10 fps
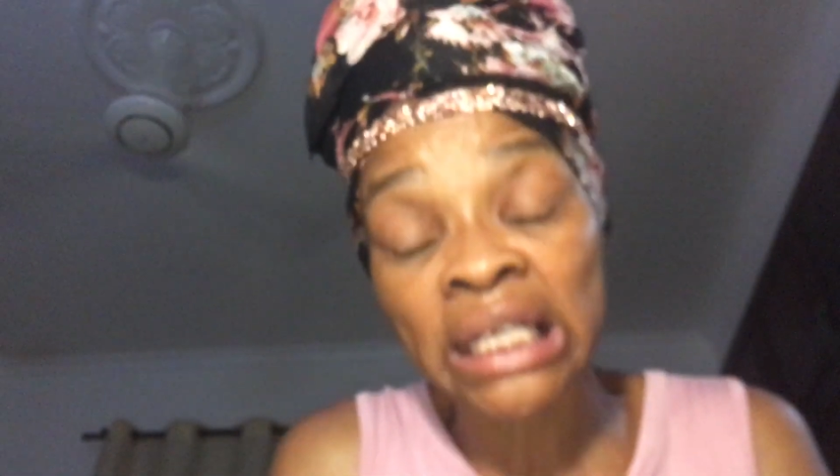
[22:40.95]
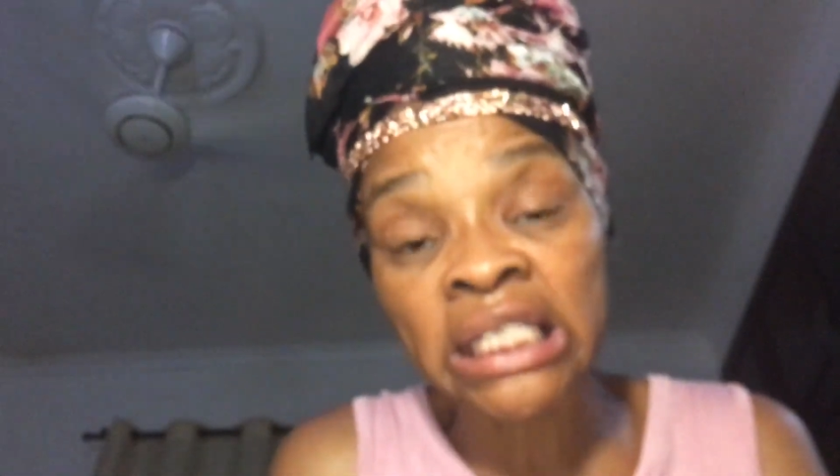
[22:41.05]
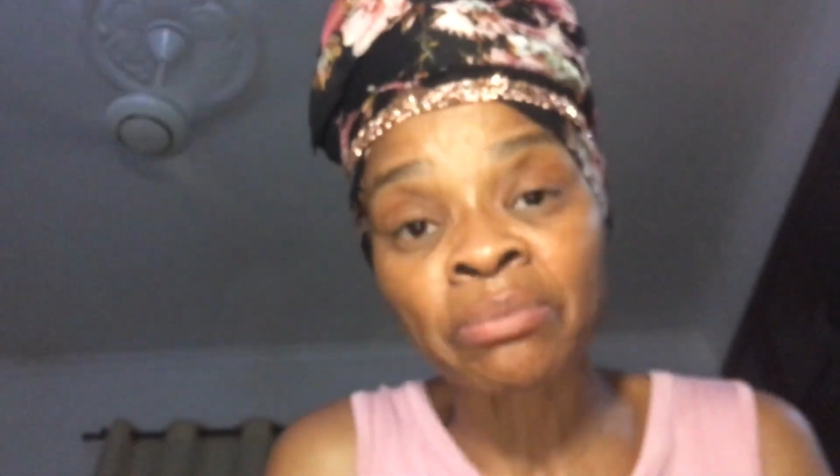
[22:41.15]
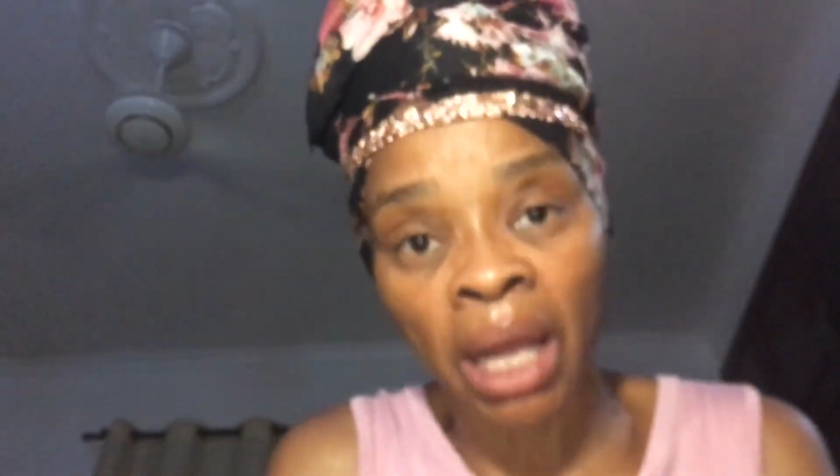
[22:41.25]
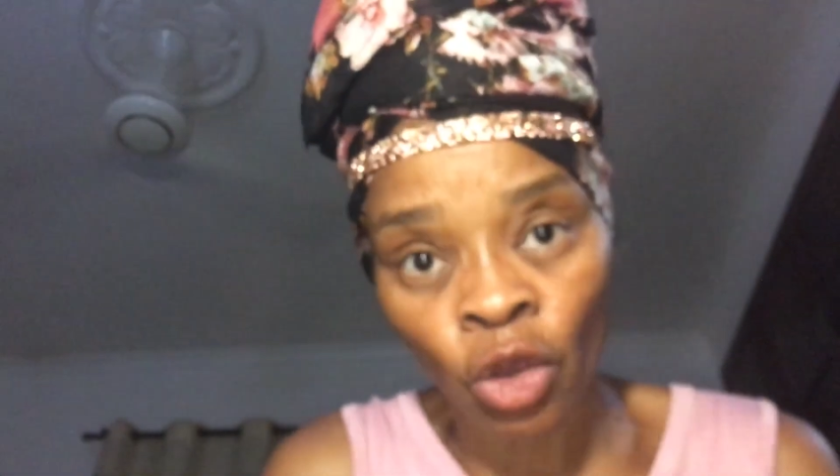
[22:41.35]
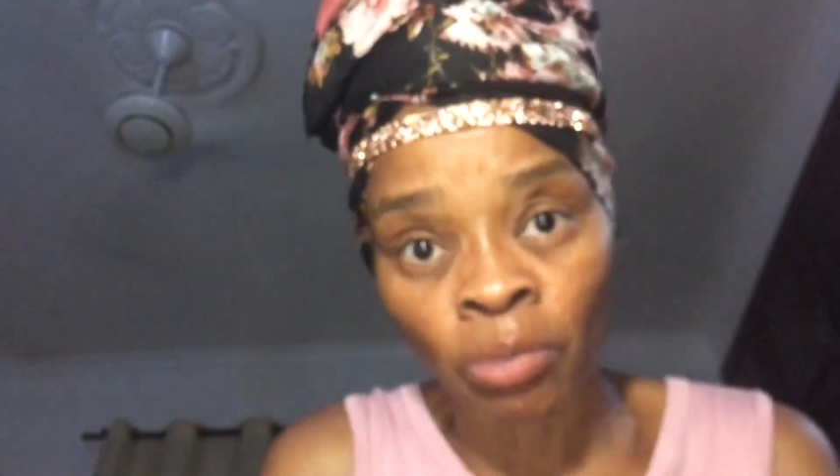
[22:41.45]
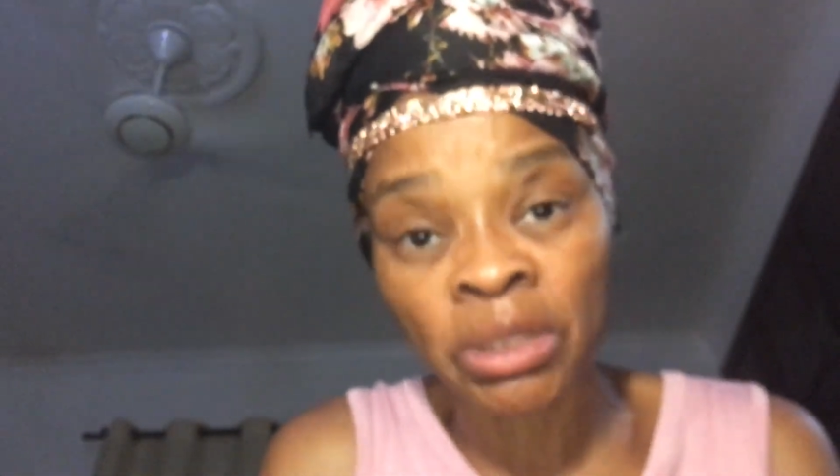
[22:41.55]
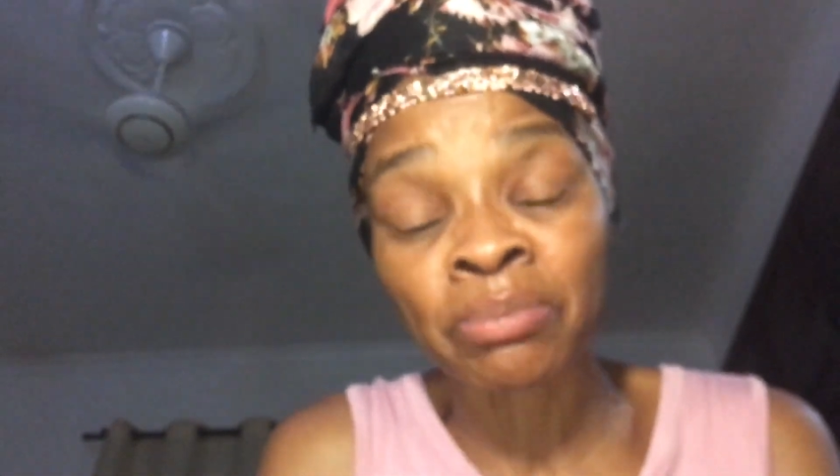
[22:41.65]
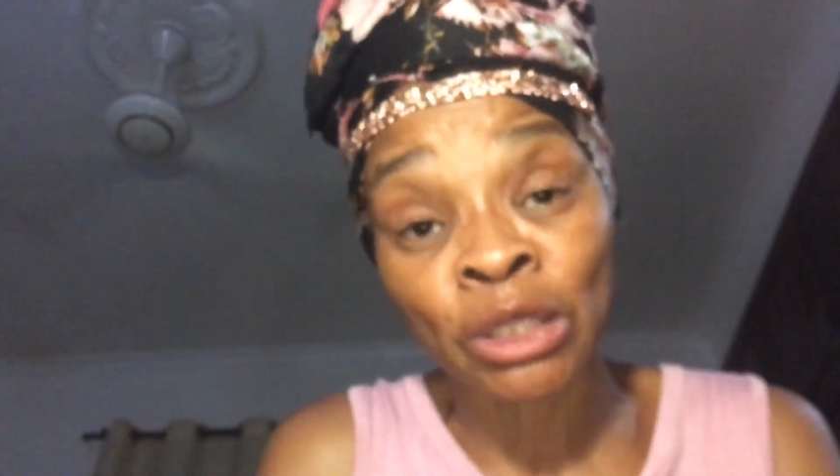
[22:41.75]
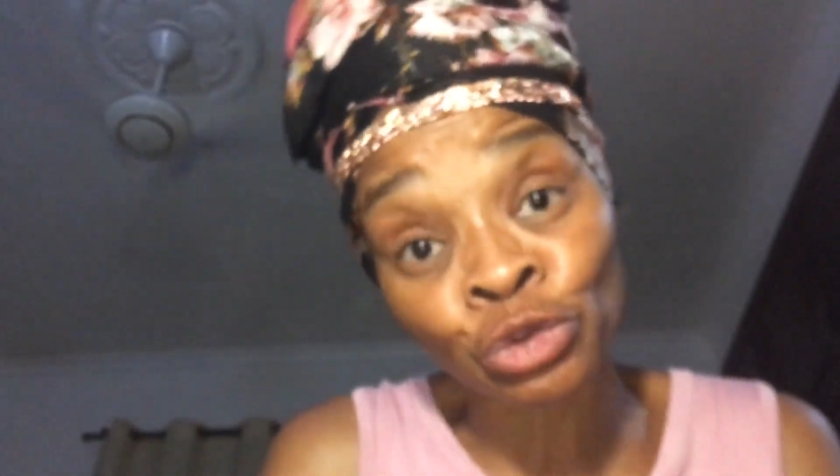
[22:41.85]
is my home.
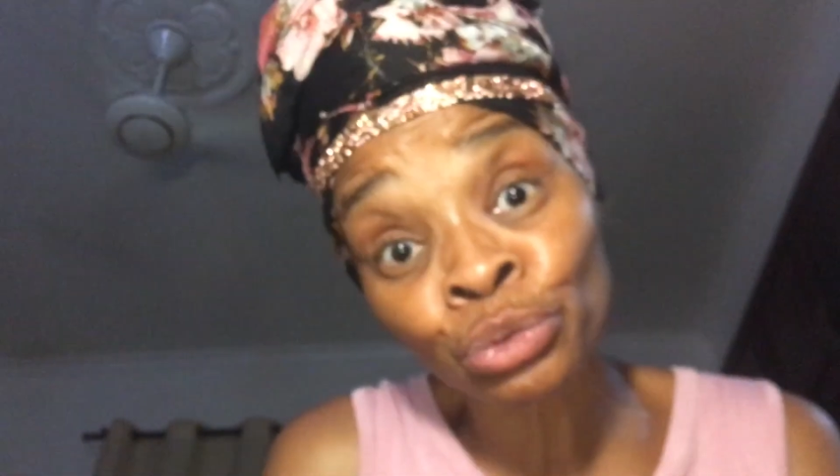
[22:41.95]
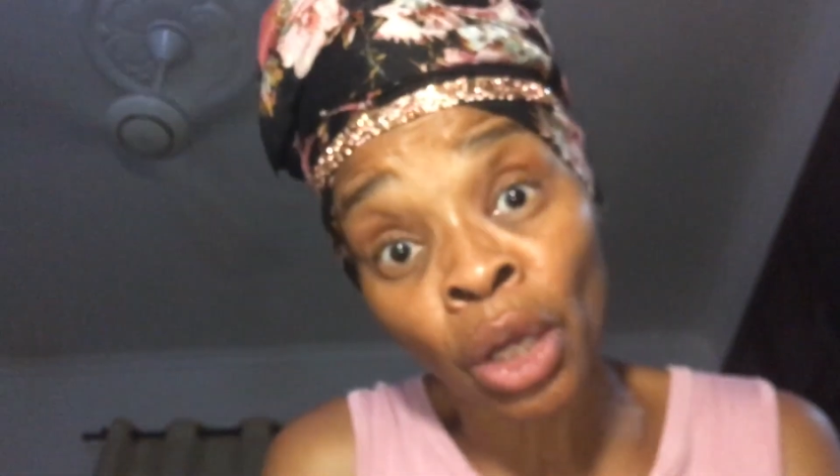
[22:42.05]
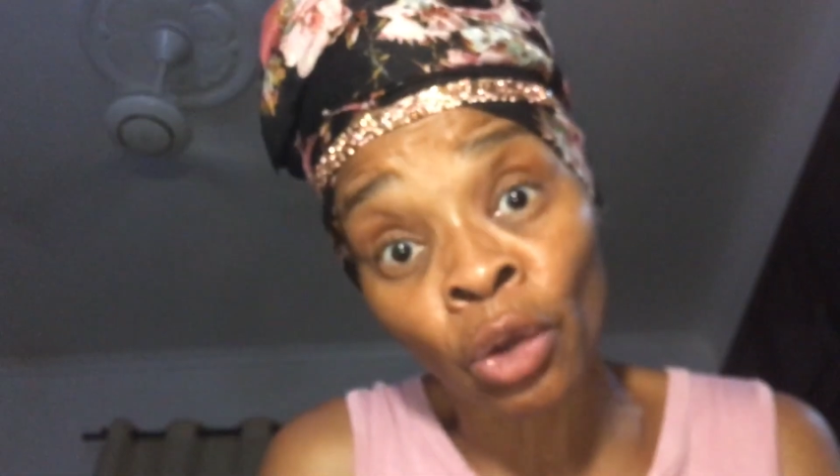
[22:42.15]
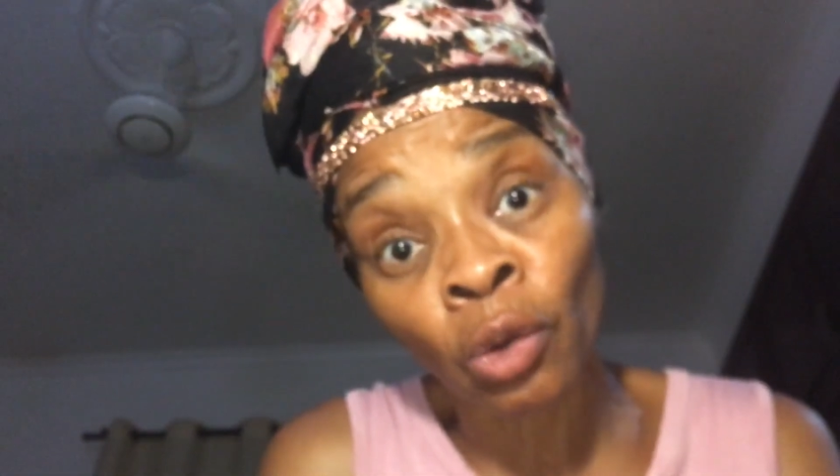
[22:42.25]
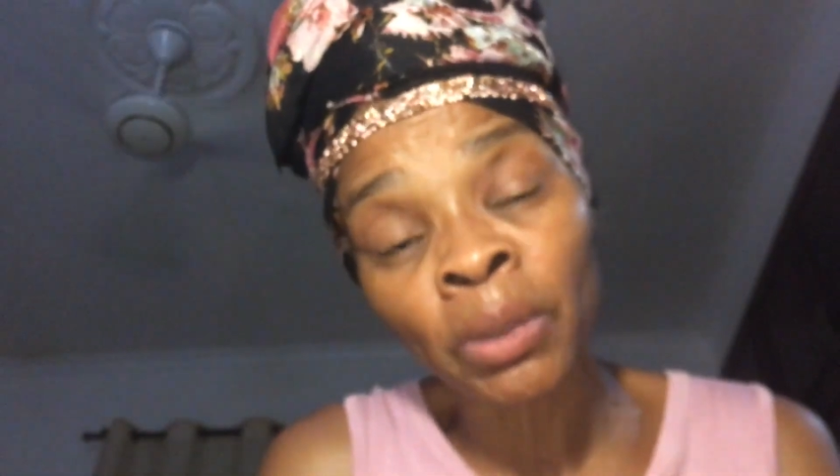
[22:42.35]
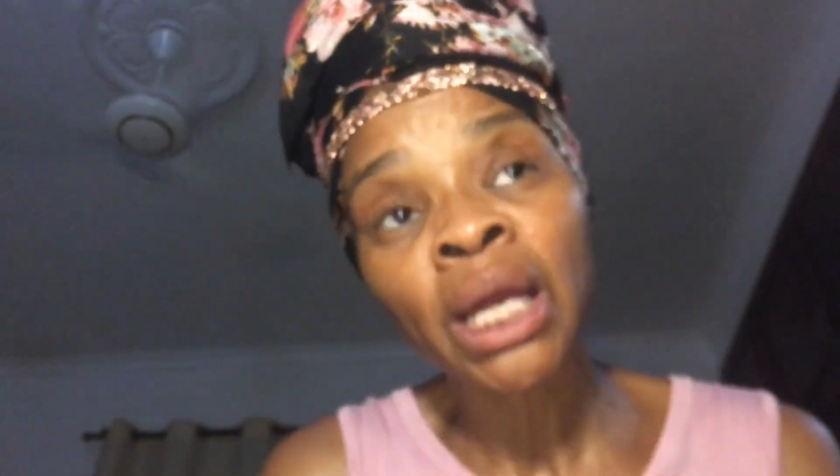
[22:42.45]
It's my true home.